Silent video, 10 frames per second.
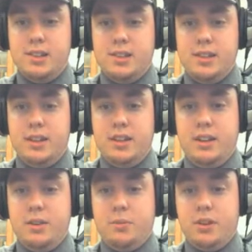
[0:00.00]

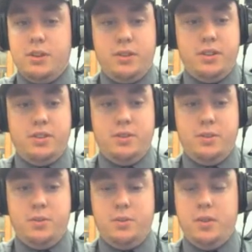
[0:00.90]
And we're going
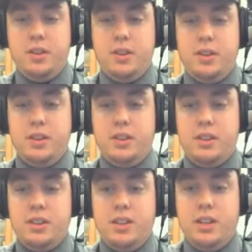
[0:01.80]
to
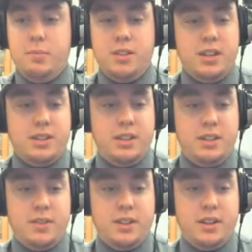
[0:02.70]
keep that
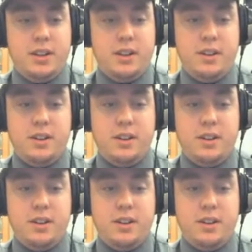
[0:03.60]
data right there.